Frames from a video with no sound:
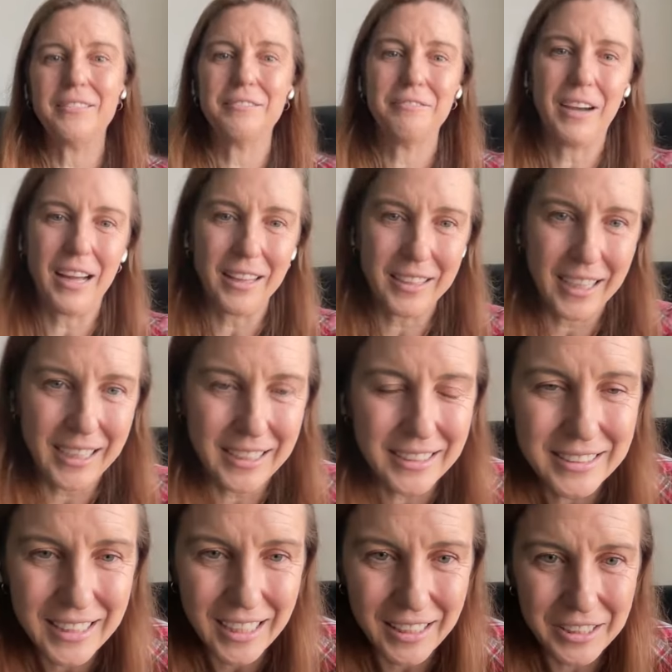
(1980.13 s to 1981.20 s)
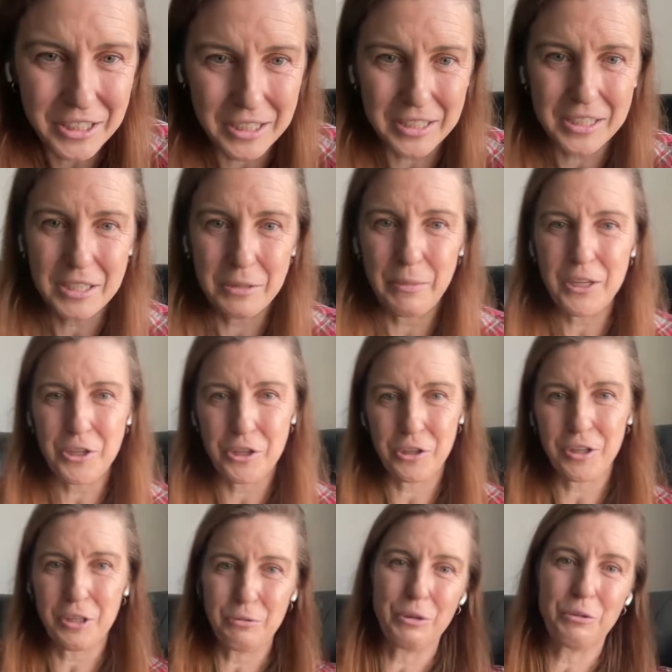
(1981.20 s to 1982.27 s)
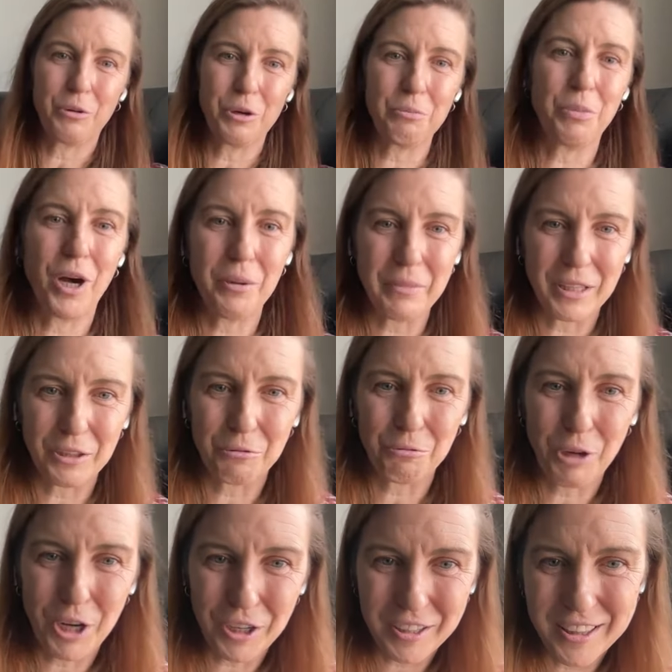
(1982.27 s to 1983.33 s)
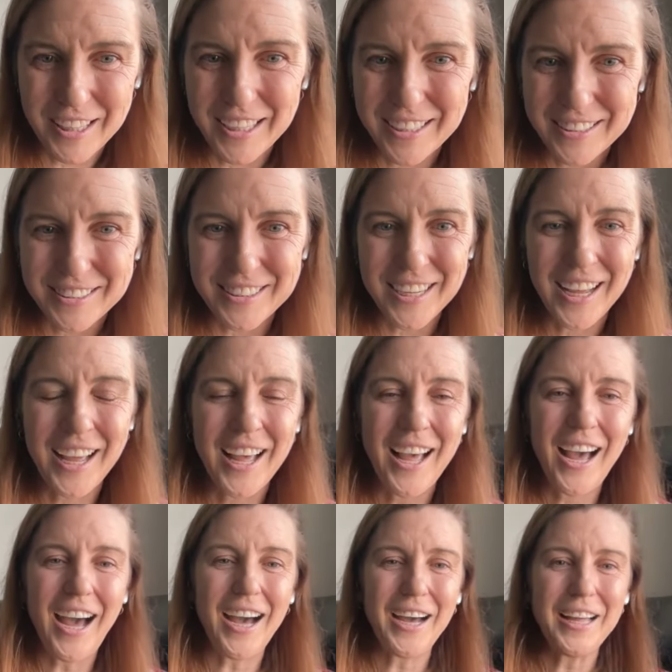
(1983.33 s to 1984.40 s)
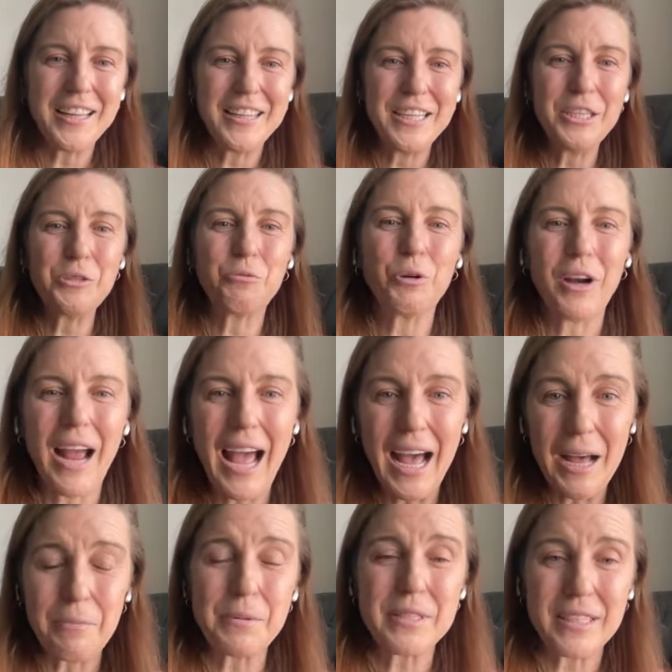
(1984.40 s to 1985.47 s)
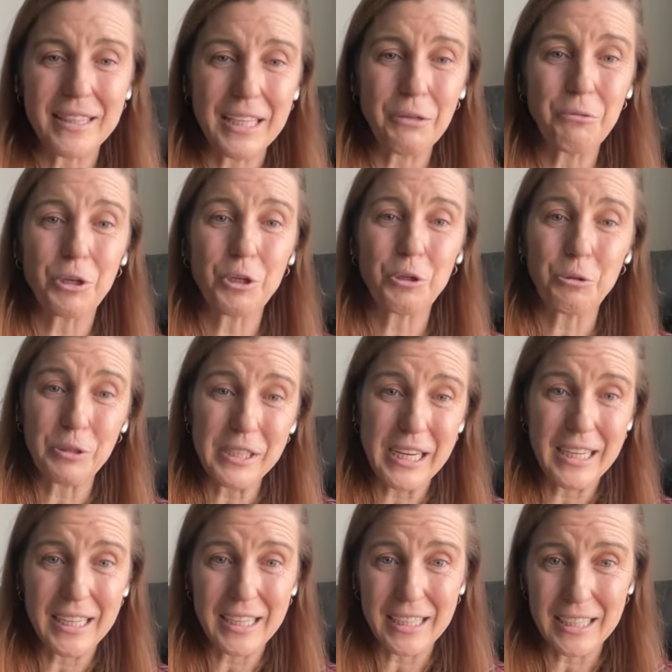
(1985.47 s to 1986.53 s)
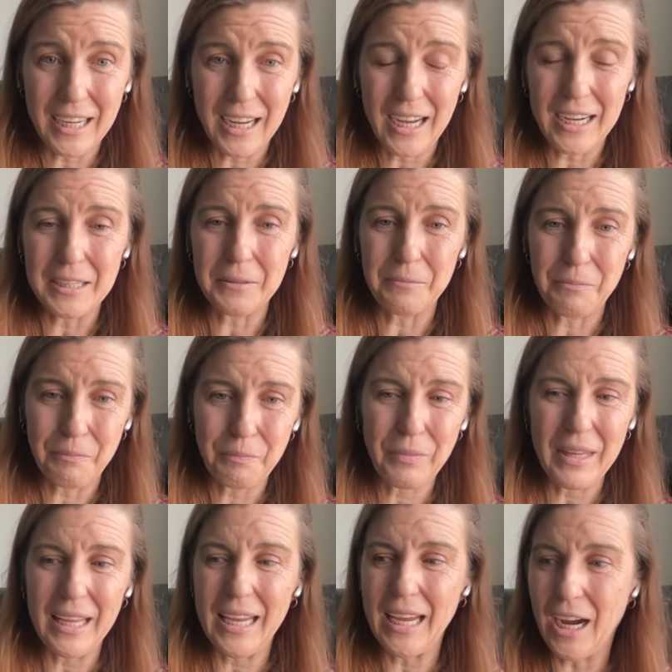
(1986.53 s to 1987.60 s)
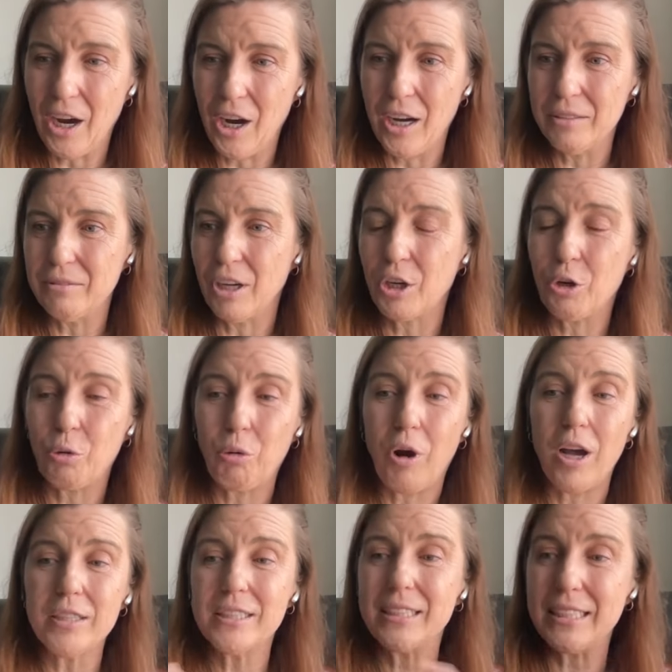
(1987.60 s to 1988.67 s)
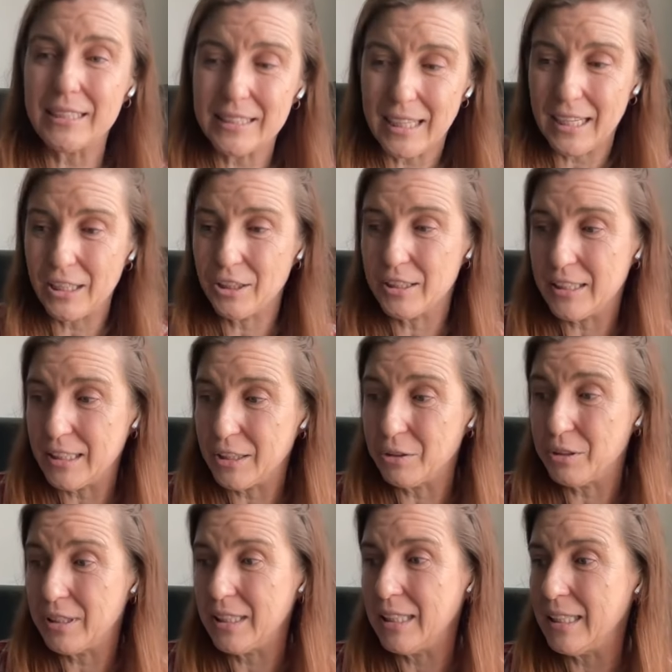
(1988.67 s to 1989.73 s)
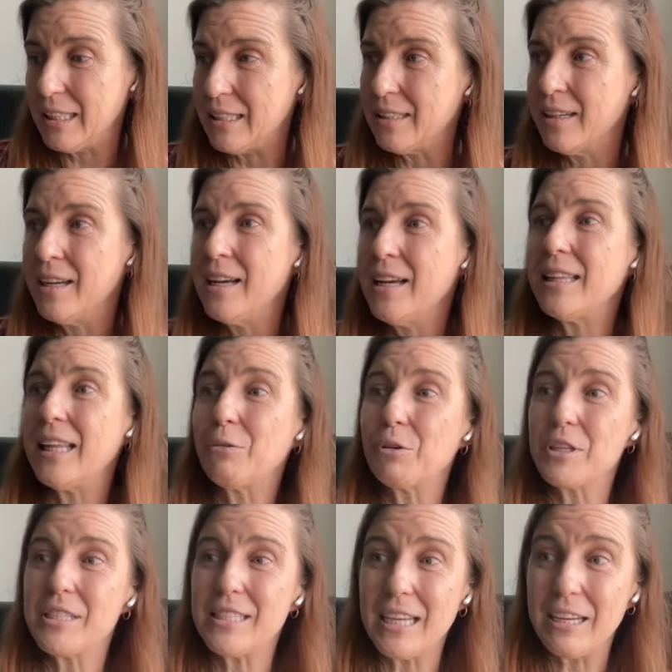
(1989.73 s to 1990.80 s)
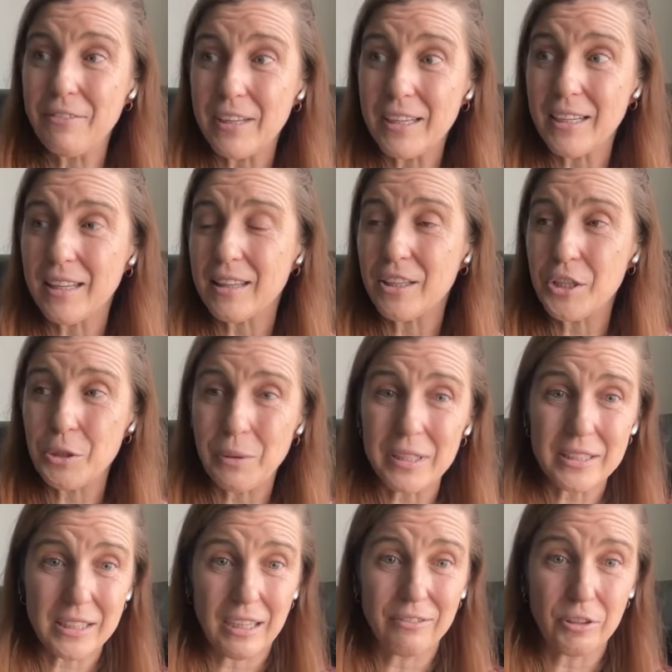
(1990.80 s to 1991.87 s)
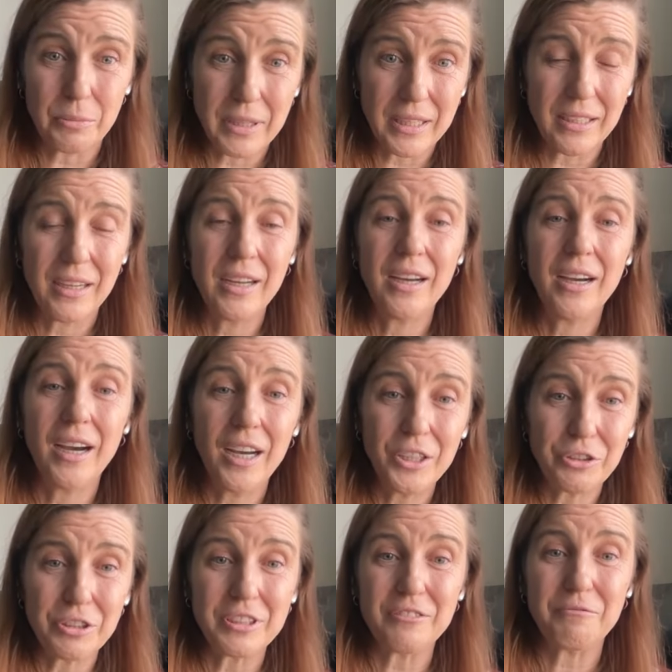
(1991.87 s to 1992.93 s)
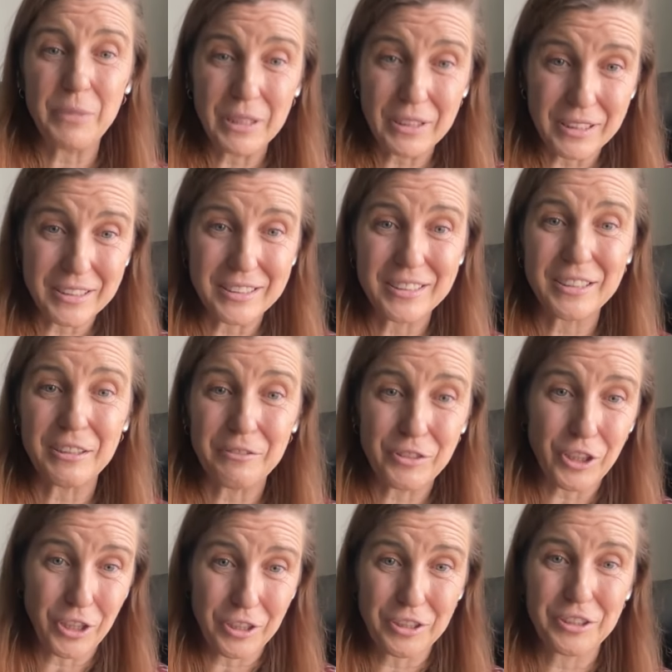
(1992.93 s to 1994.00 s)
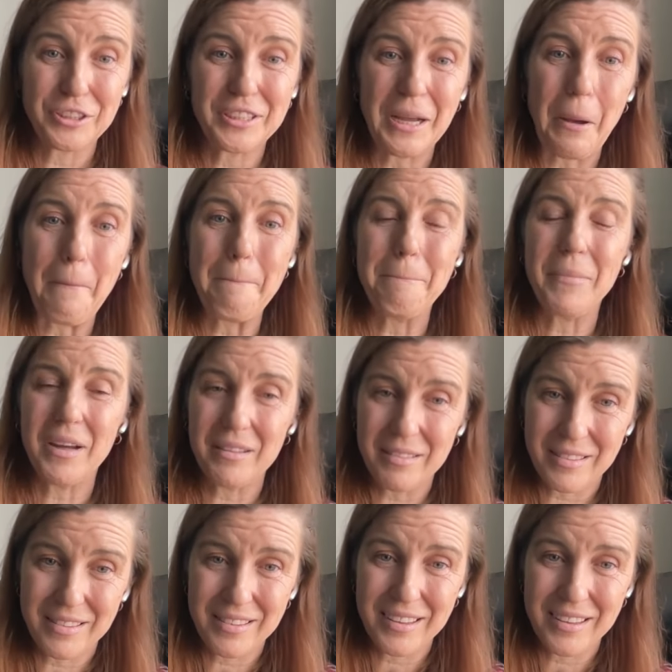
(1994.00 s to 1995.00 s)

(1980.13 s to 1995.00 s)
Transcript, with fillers: and validate intelligence to make sure that we weren't bombing the wrong things. Uh, these were apps that they were creating um, across the entire D O D that were saving the U S government hundreds of millions of dollars a month.